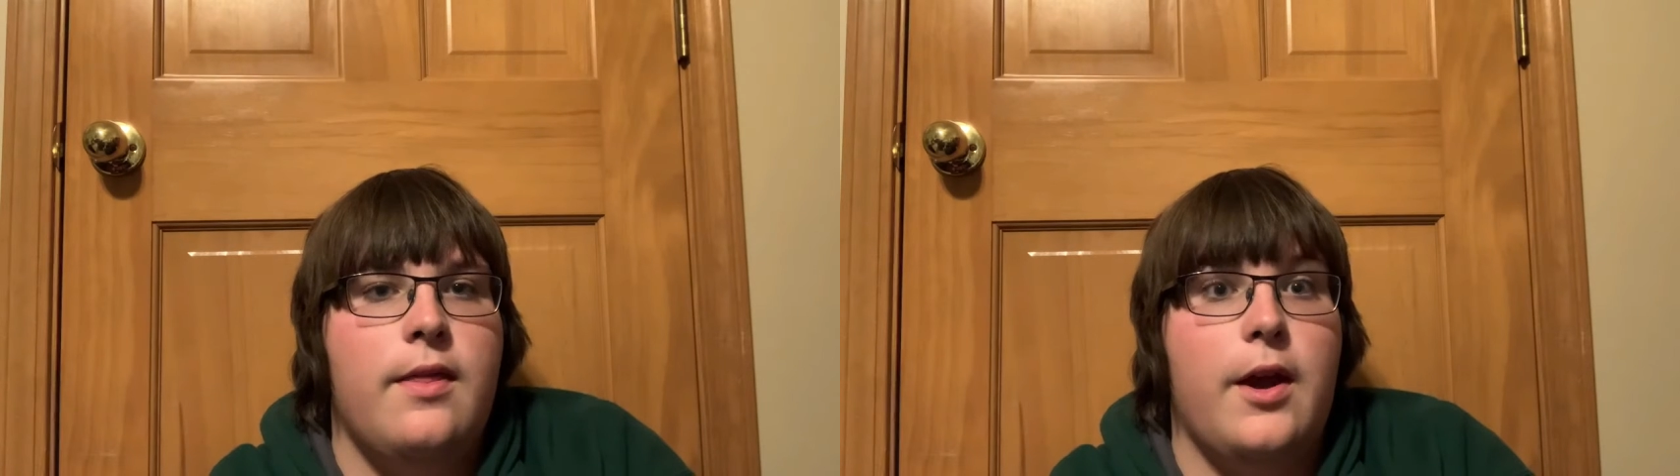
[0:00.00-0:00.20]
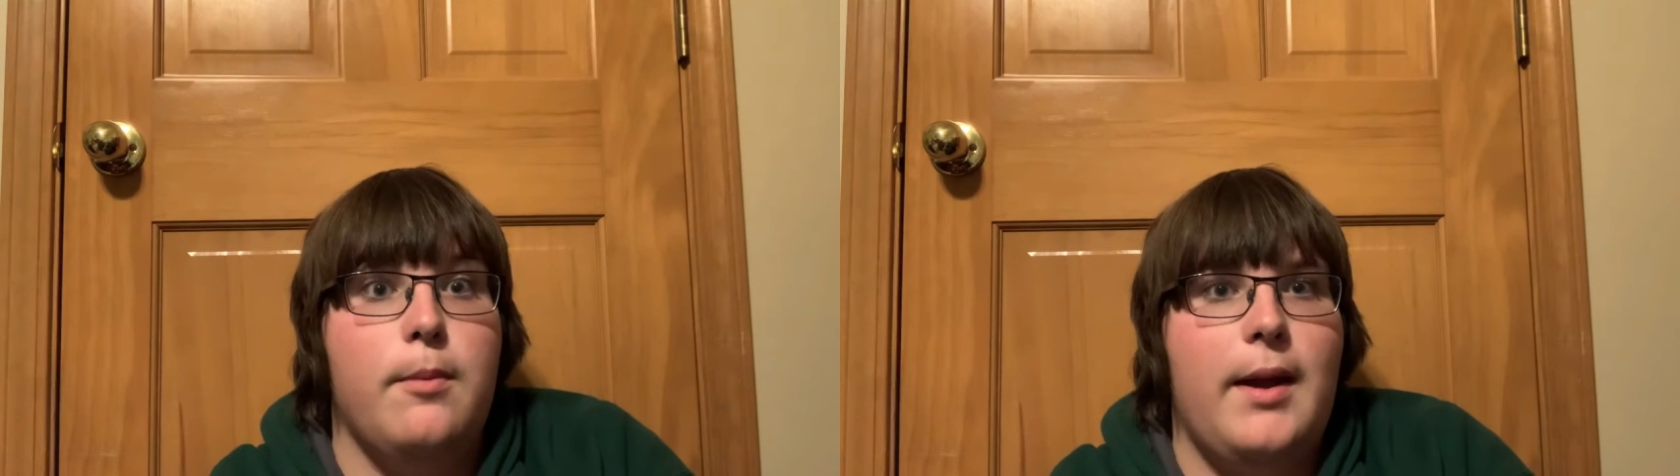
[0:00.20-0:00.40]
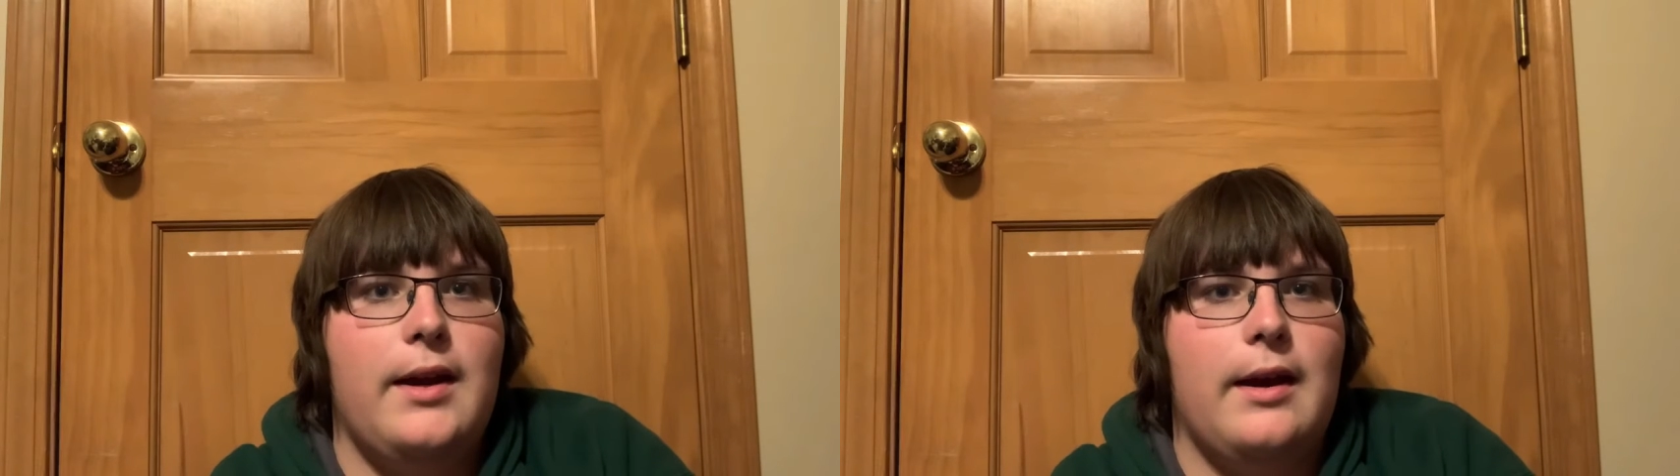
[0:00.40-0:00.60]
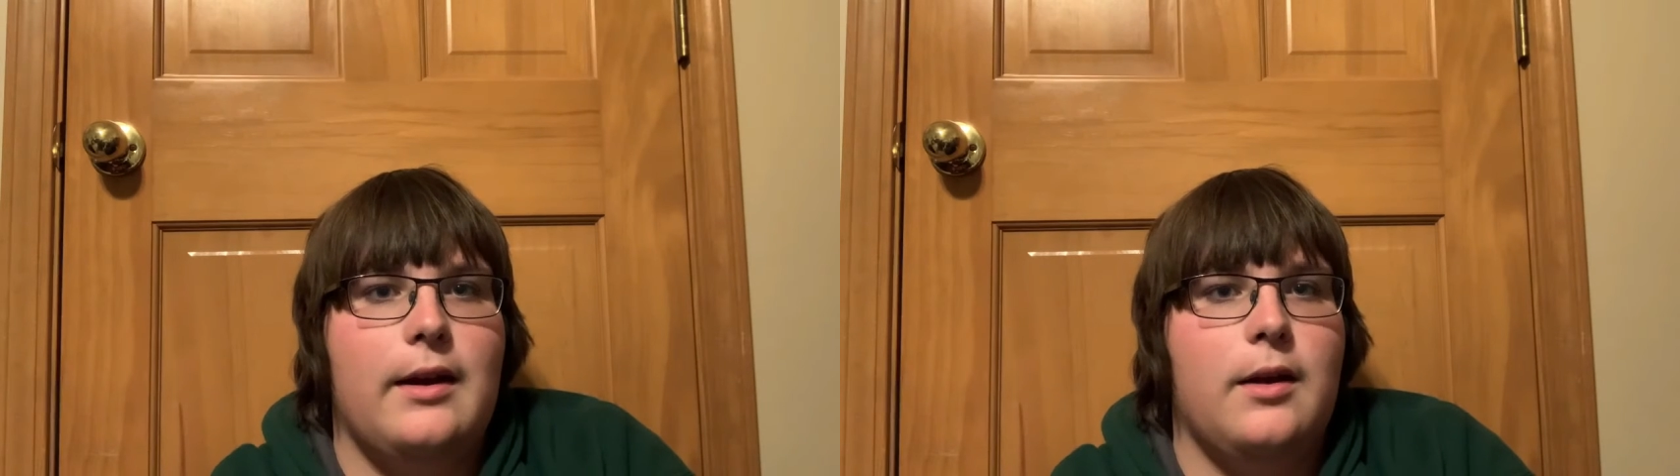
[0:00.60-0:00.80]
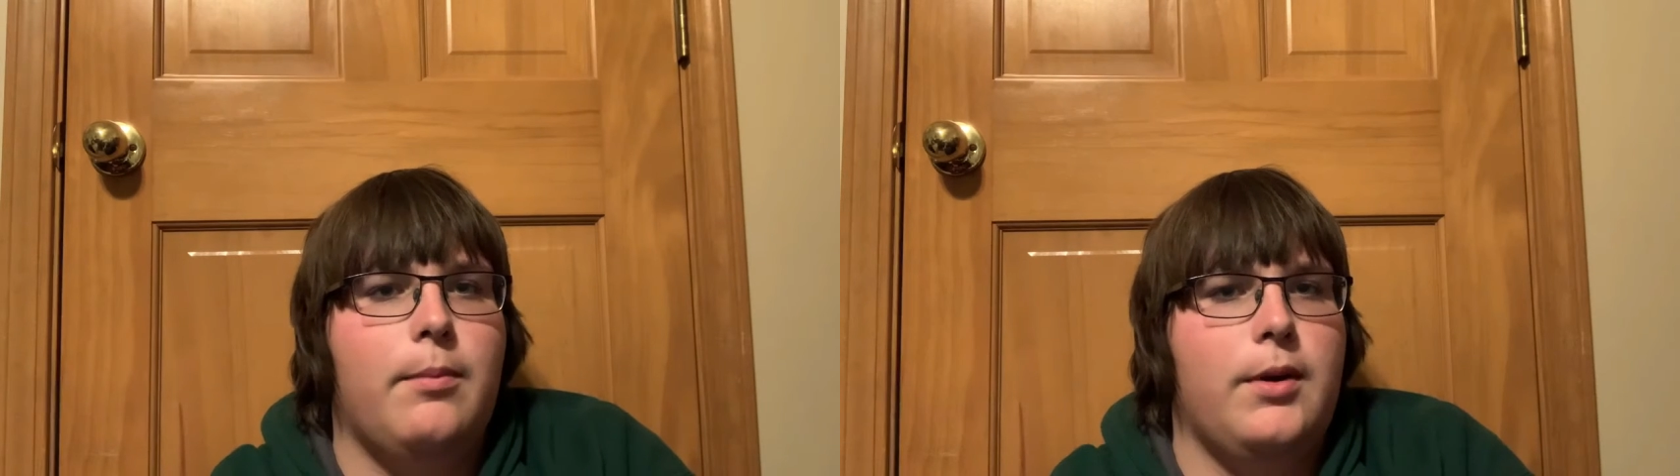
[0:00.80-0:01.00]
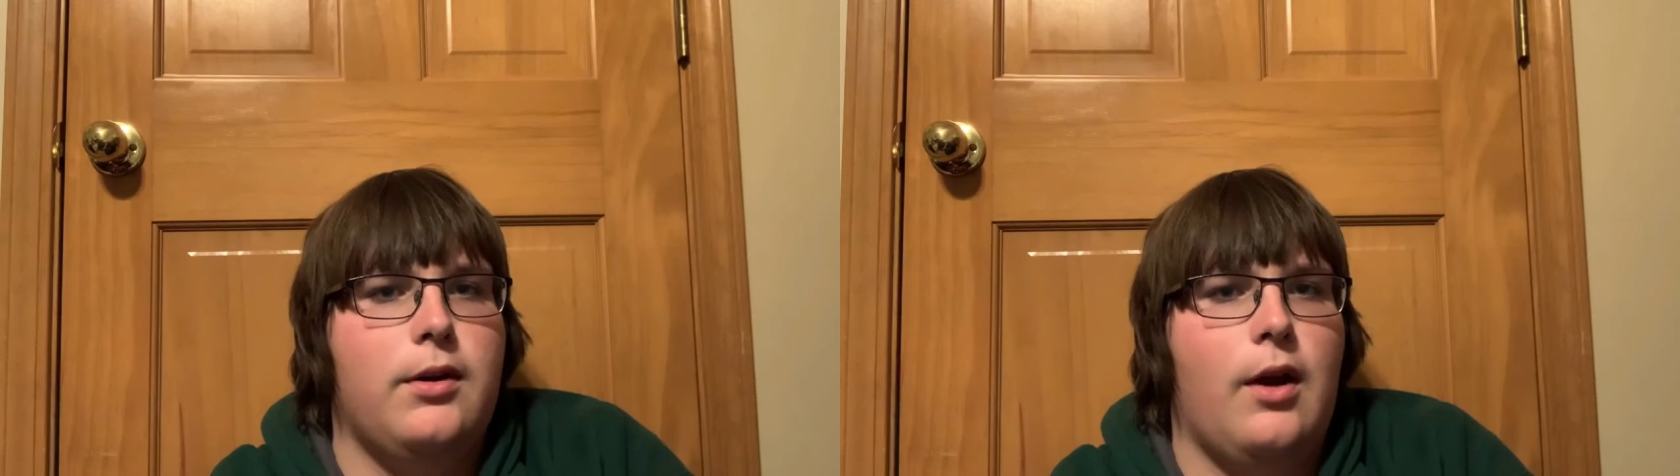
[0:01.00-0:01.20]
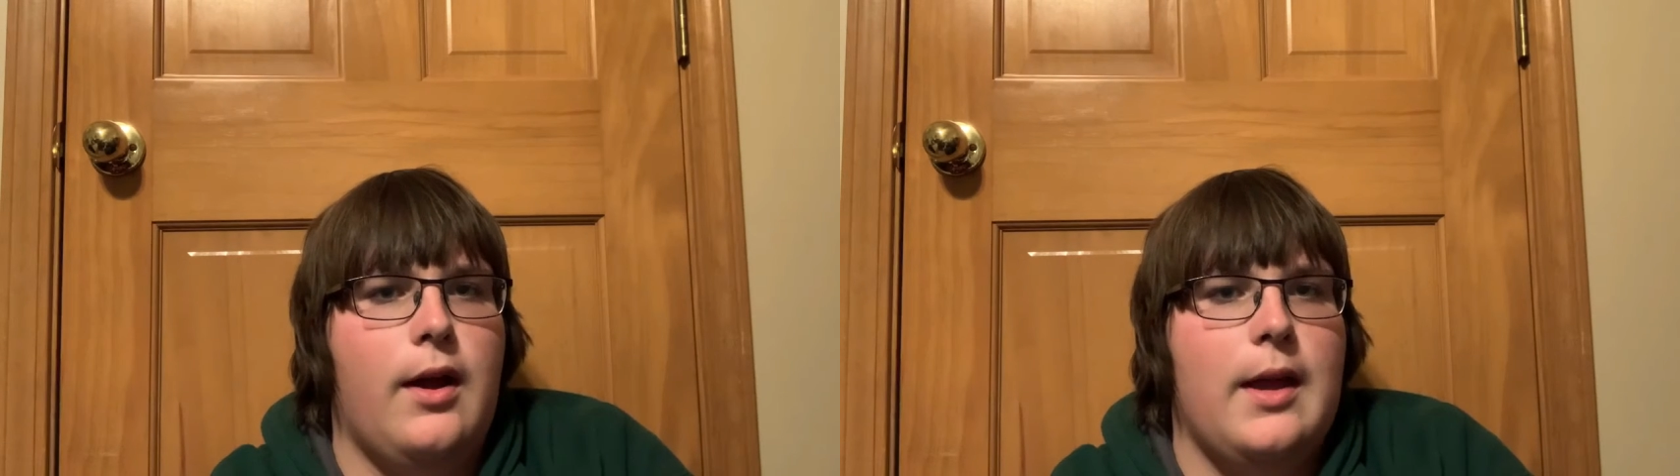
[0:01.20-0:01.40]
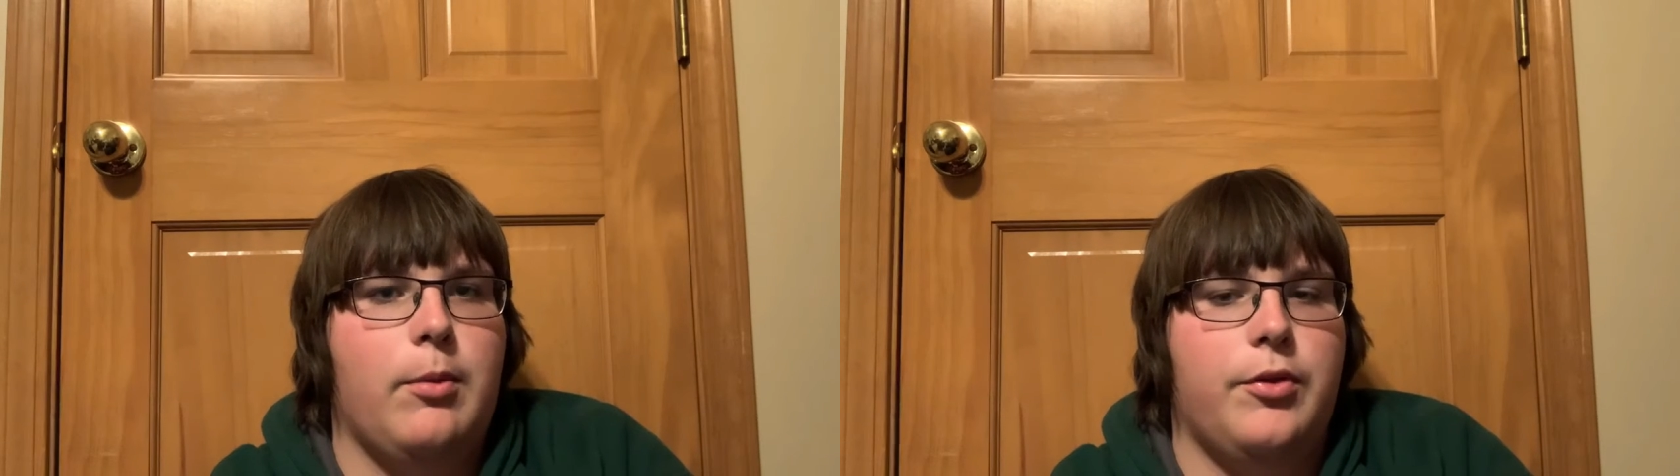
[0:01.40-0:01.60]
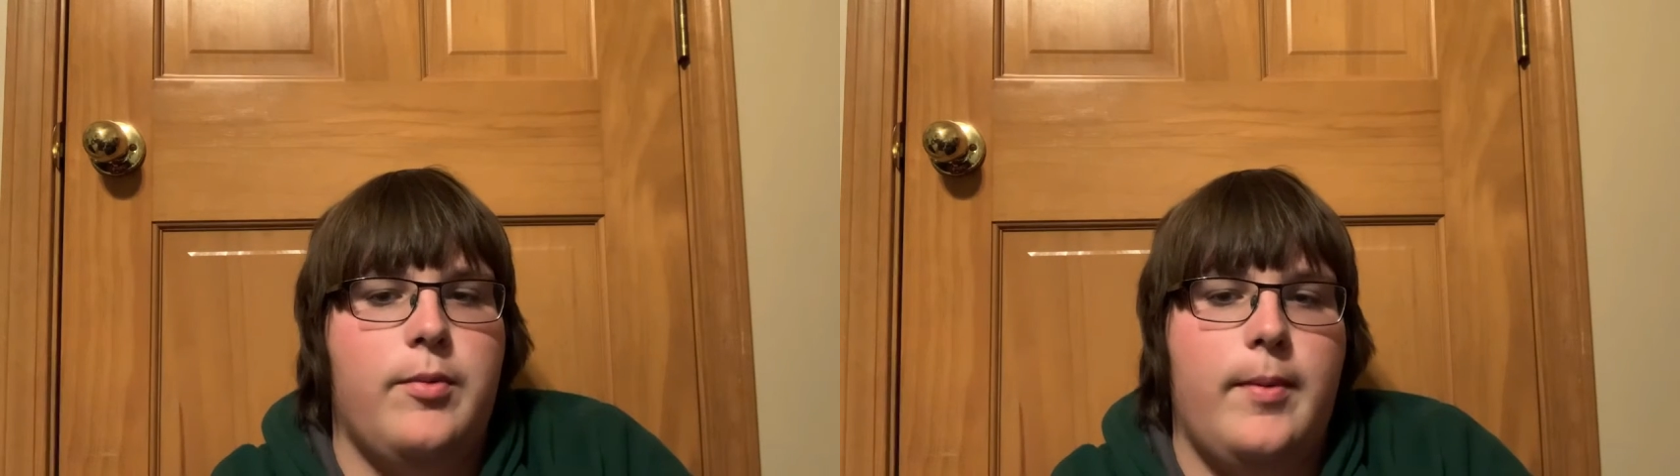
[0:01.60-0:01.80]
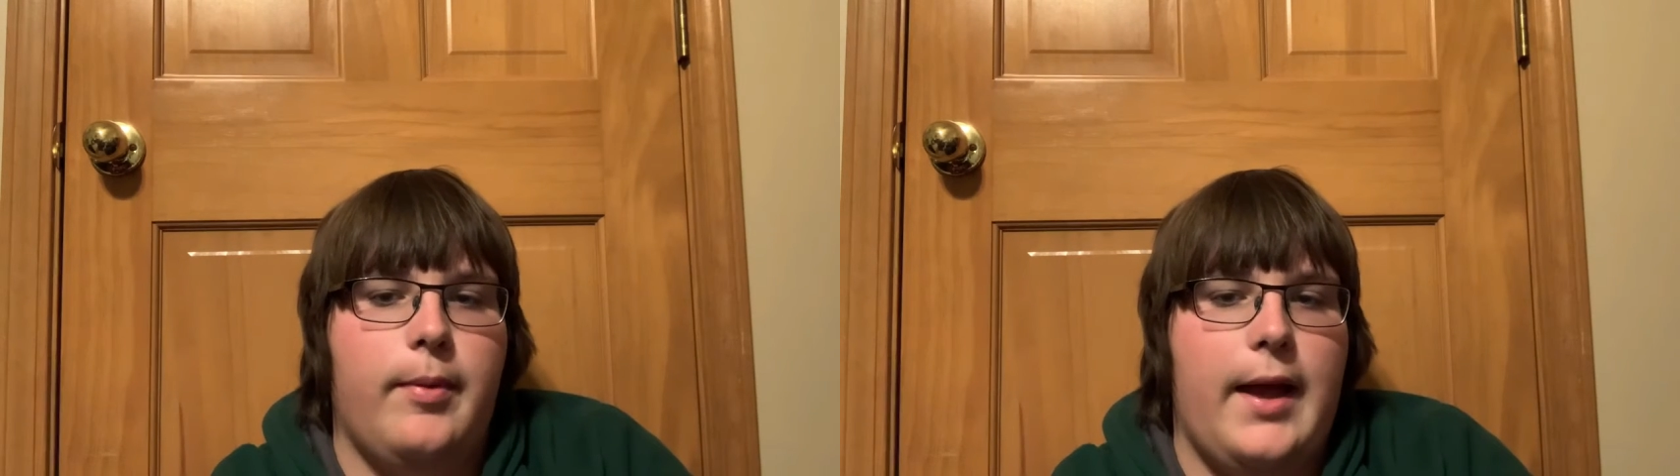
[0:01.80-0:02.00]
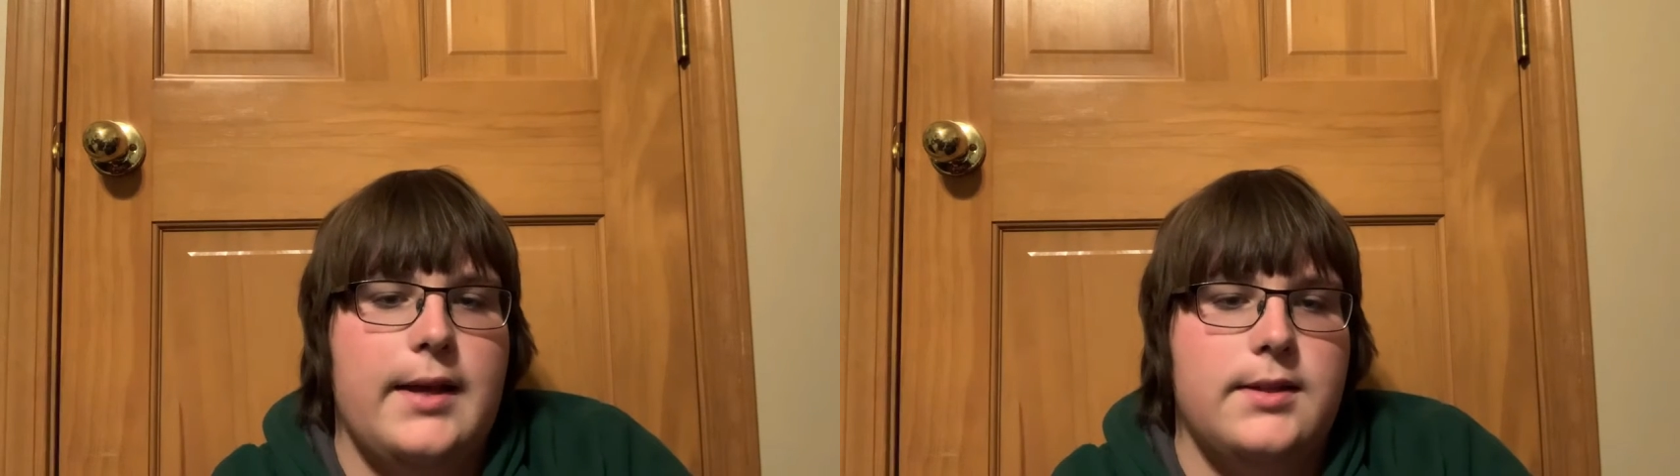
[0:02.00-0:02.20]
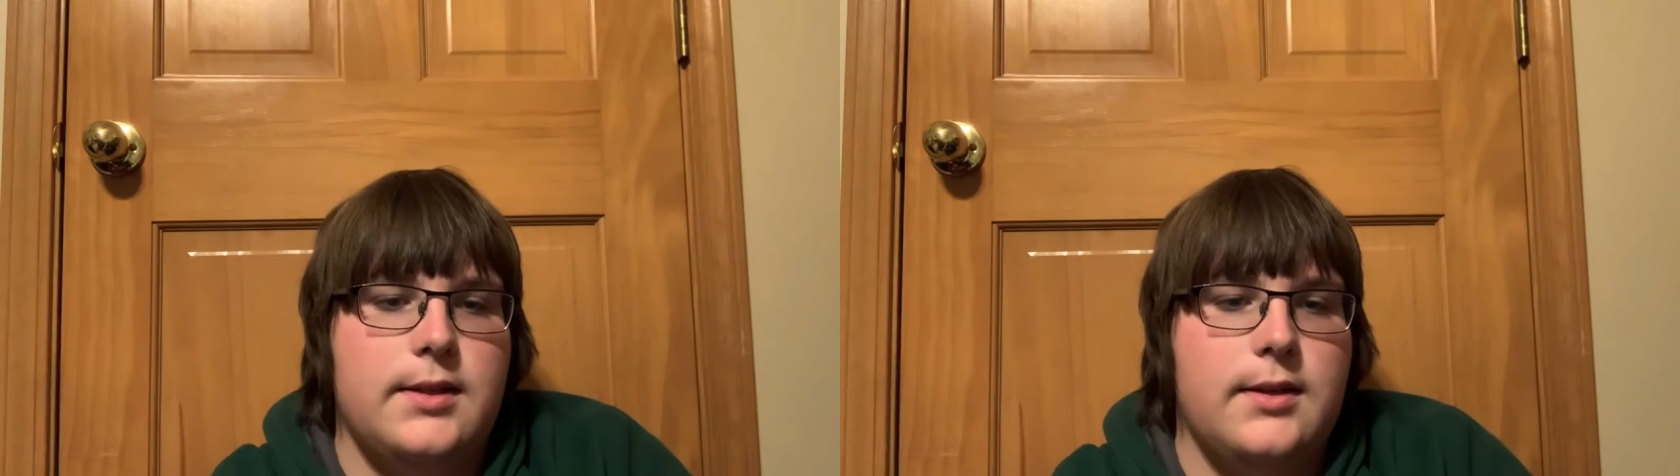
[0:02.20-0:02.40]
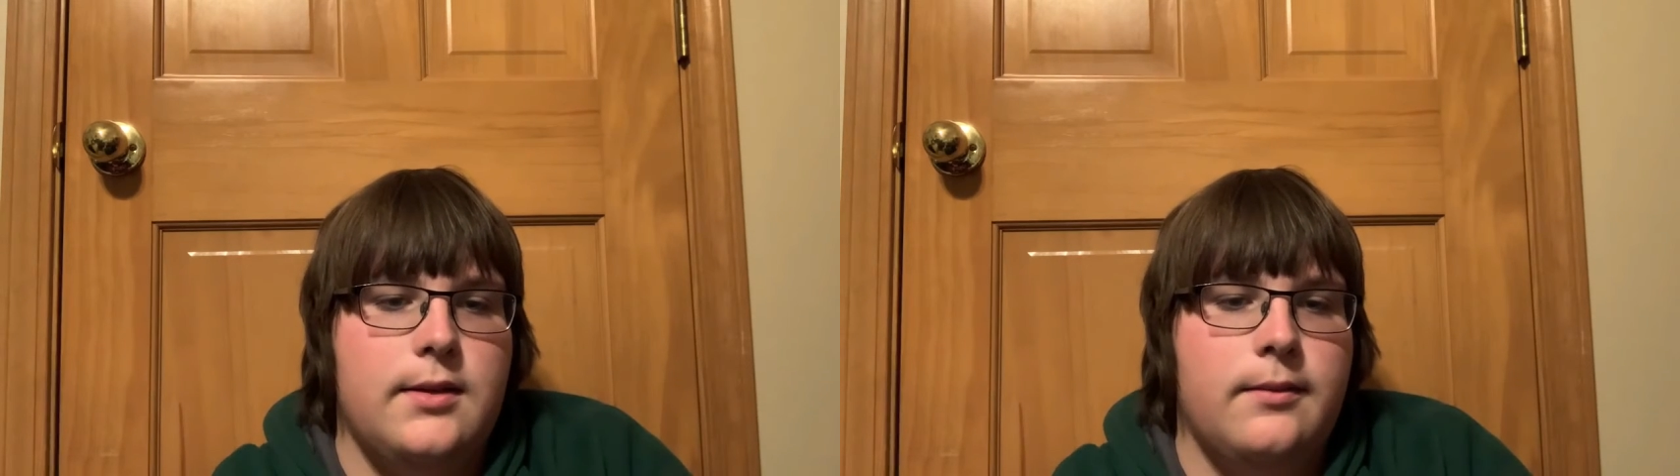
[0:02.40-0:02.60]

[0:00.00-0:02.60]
they are magnetic, but not able to be blasted.